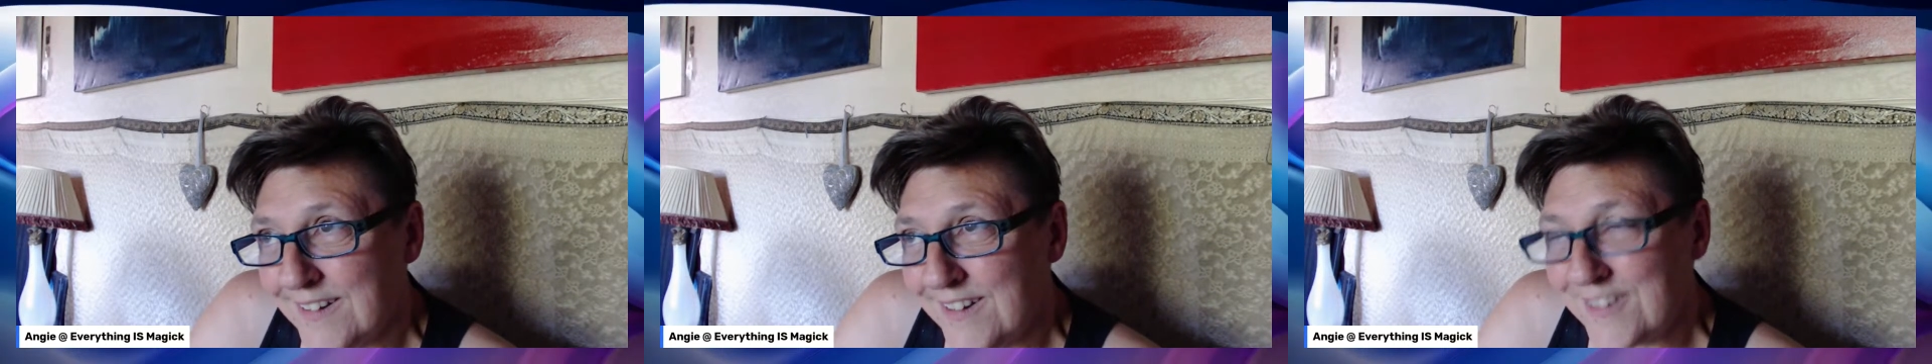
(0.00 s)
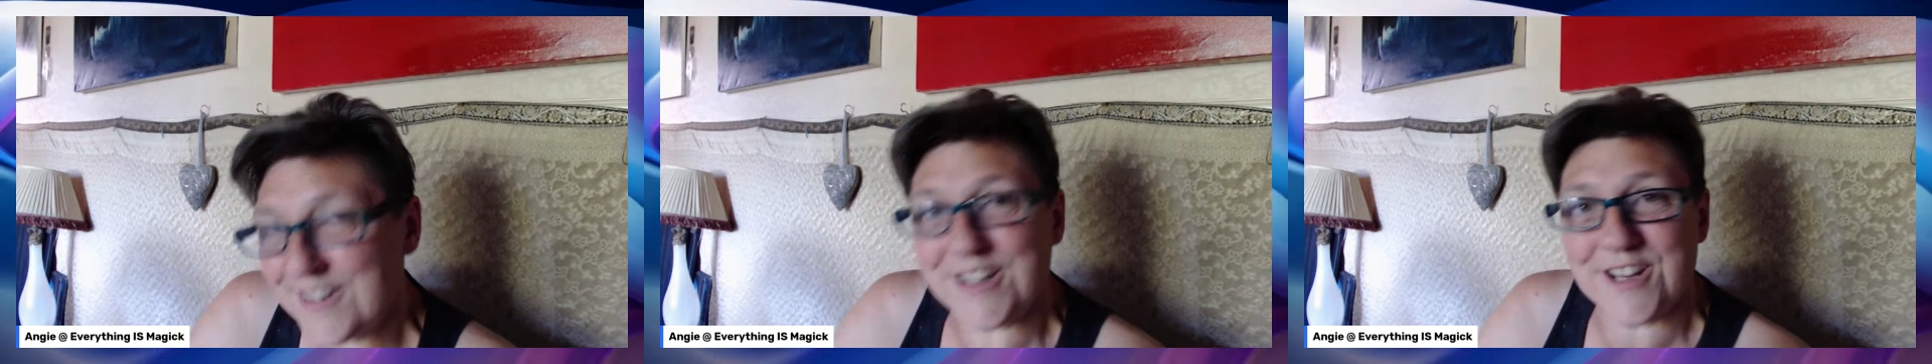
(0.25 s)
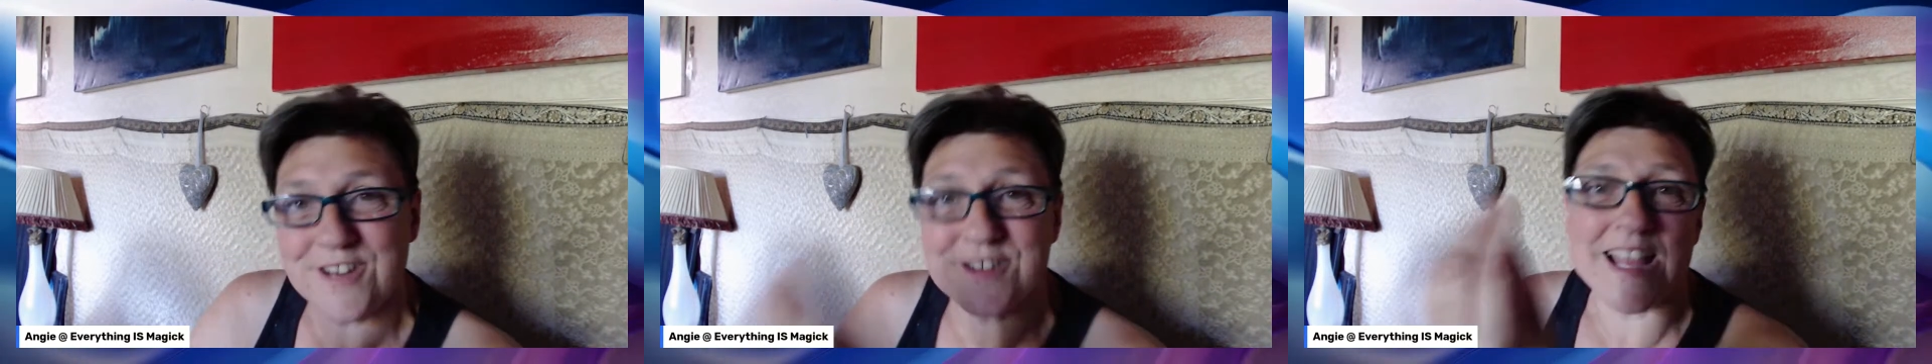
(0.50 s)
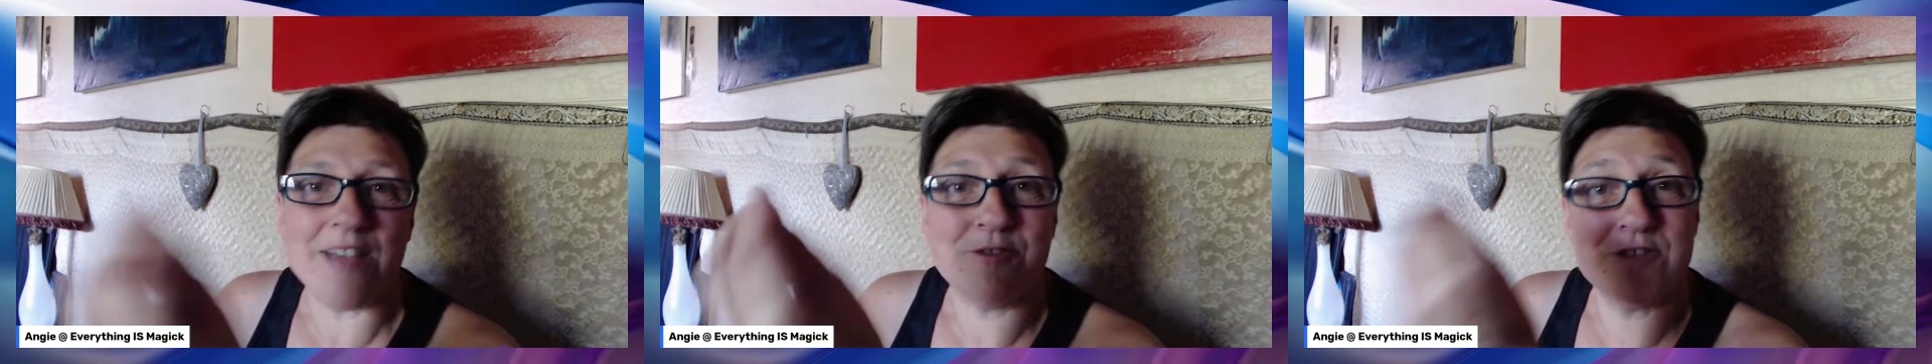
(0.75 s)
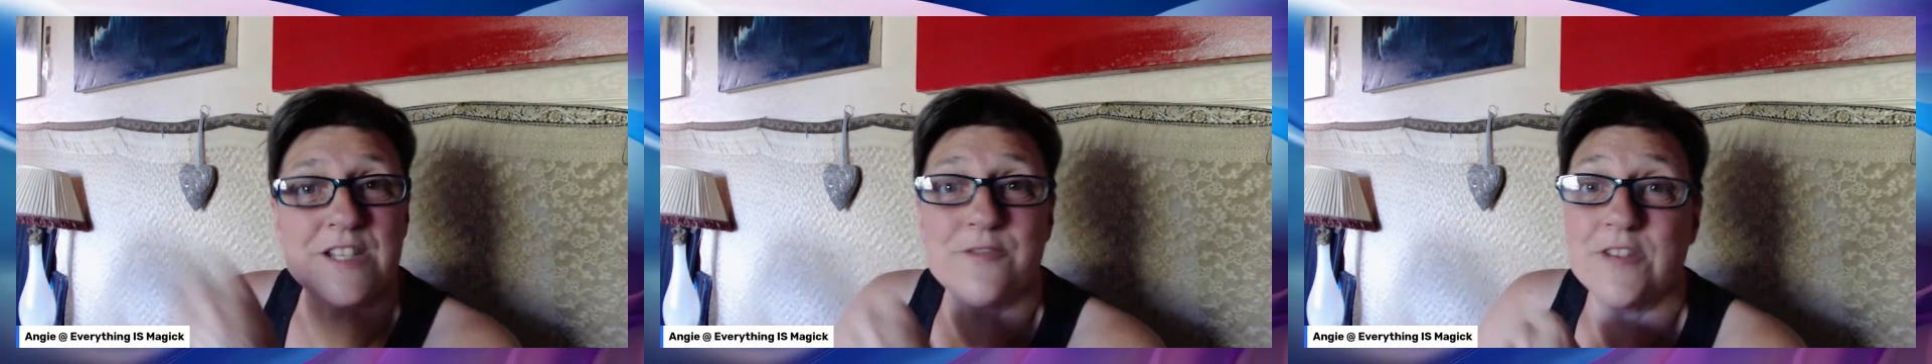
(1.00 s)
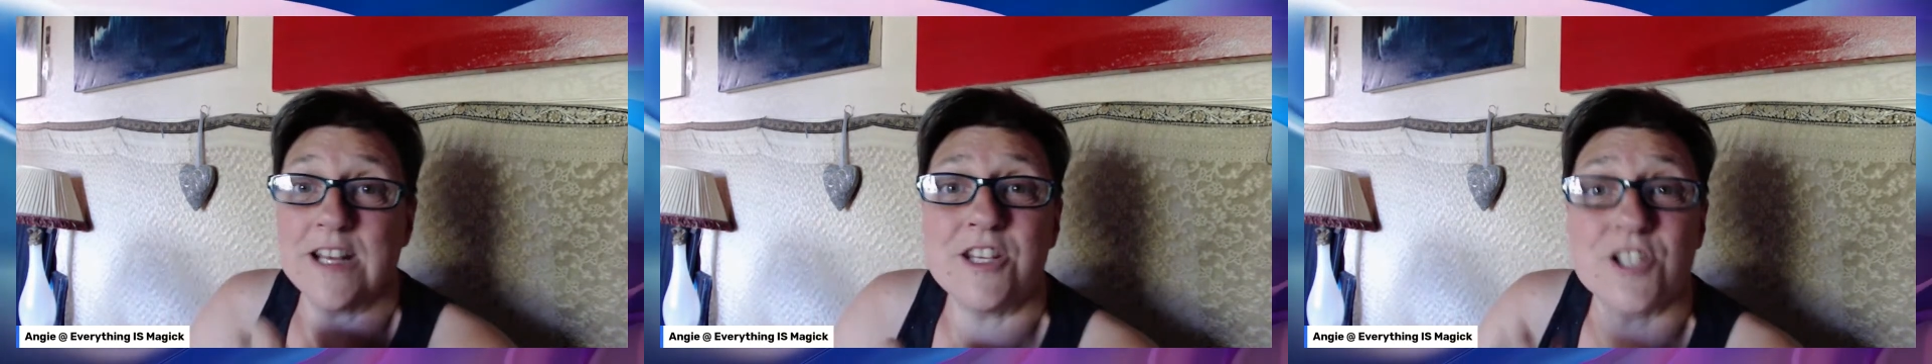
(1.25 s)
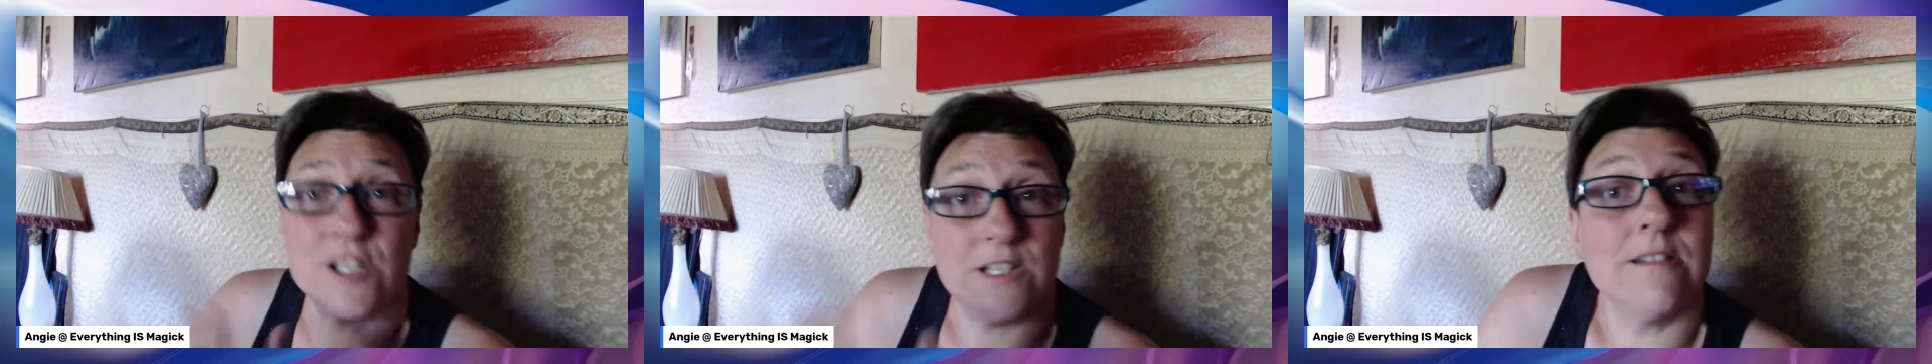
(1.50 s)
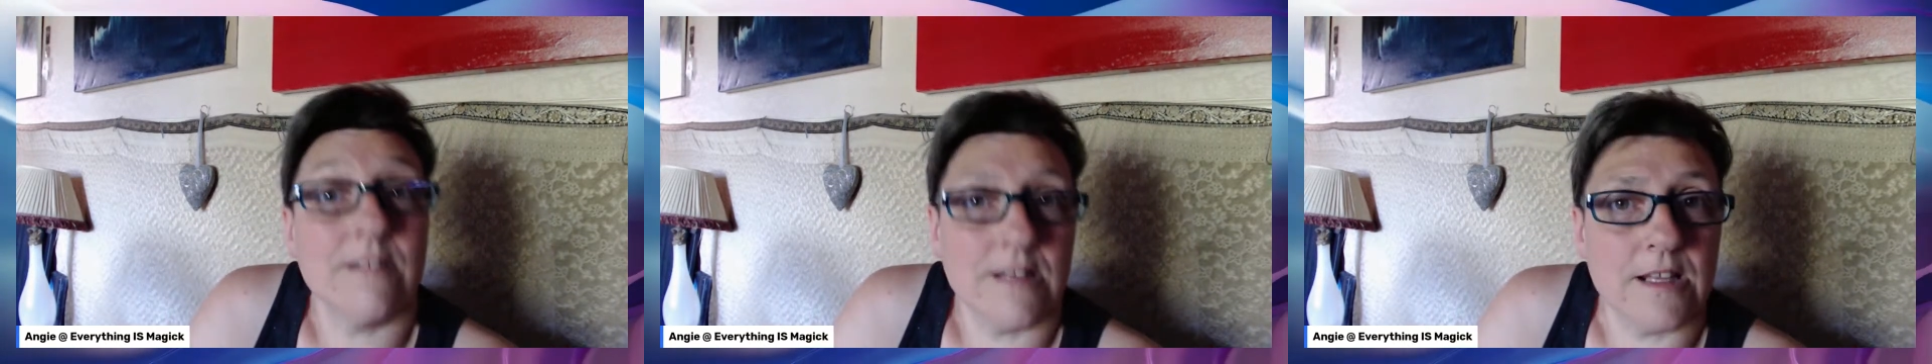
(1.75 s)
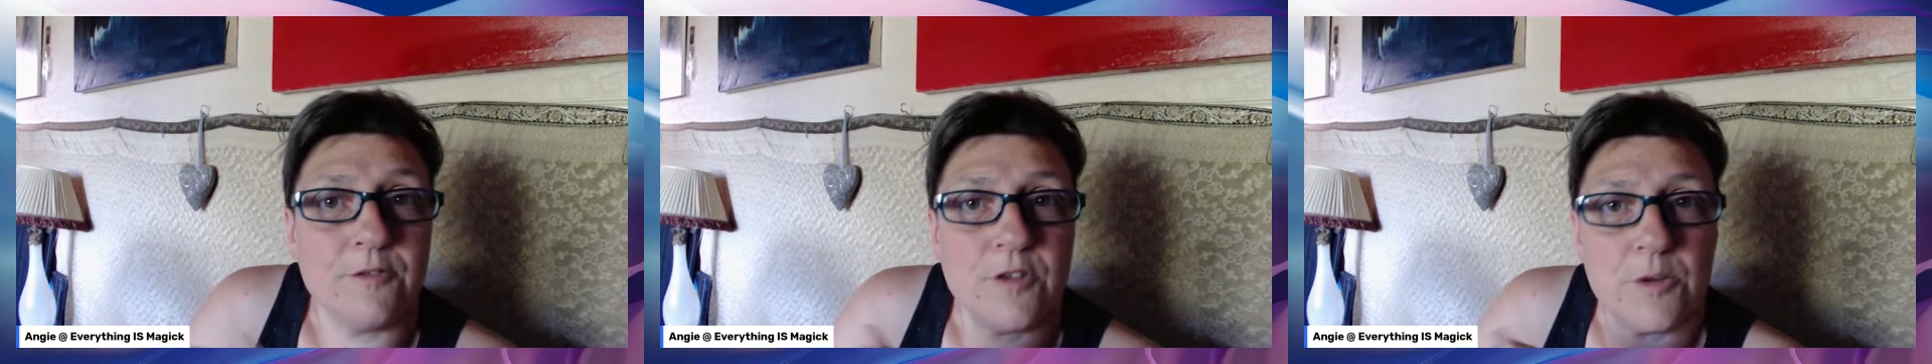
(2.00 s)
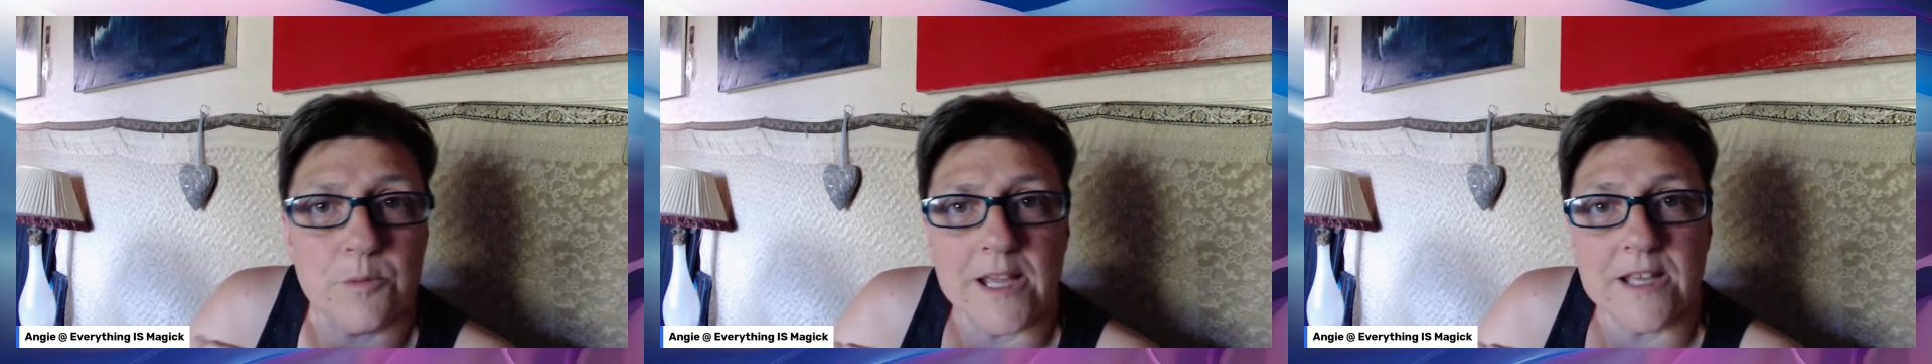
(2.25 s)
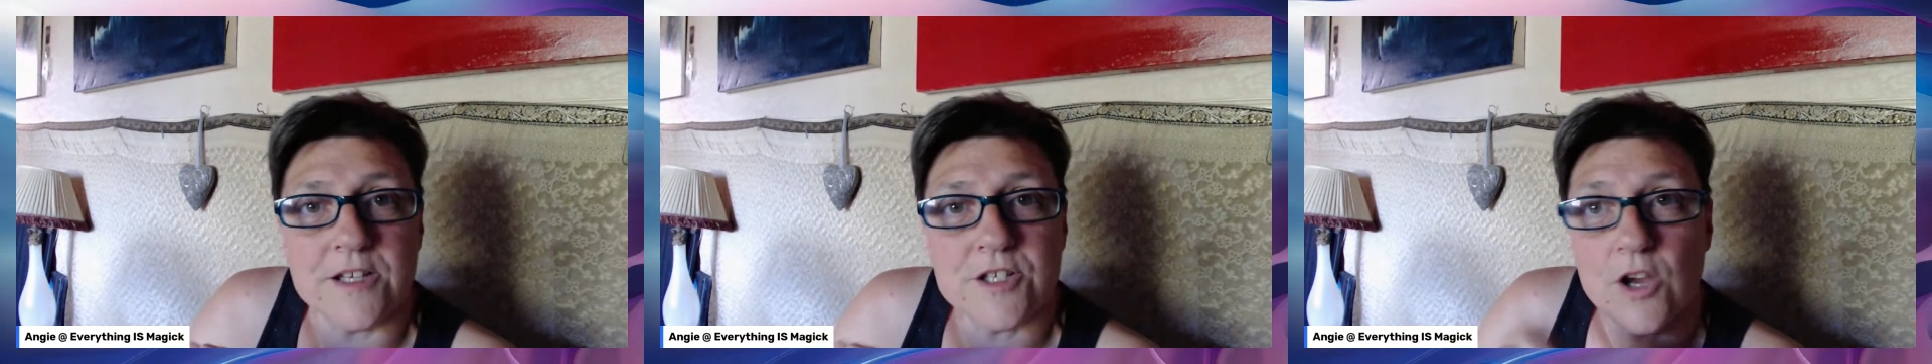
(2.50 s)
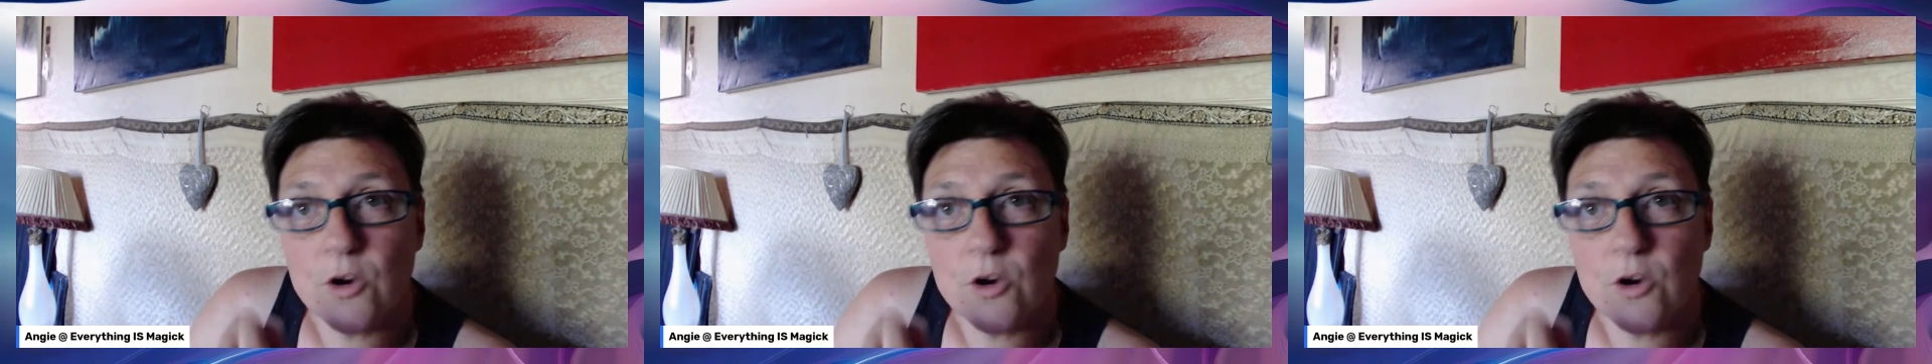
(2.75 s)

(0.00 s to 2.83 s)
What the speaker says: use that for divination if you wish,